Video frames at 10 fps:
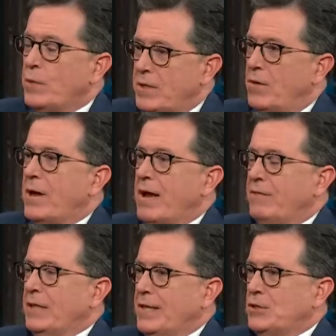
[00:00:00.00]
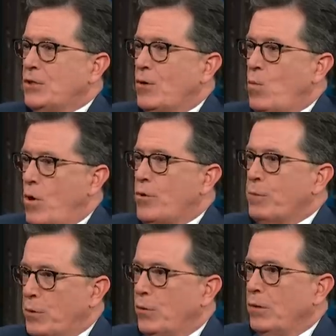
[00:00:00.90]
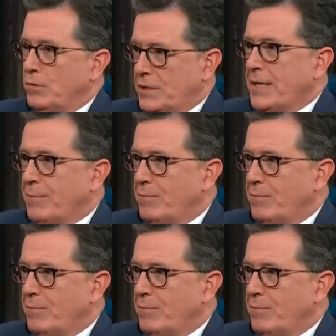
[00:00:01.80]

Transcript: we don't have a Late Show water polo team,